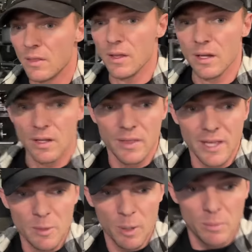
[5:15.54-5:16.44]
the, the
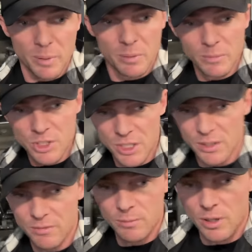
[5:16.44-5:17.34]
hip up
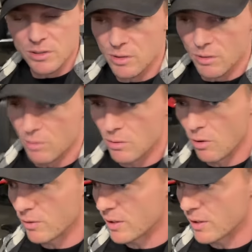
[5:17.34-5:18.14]
machine from Arsenal over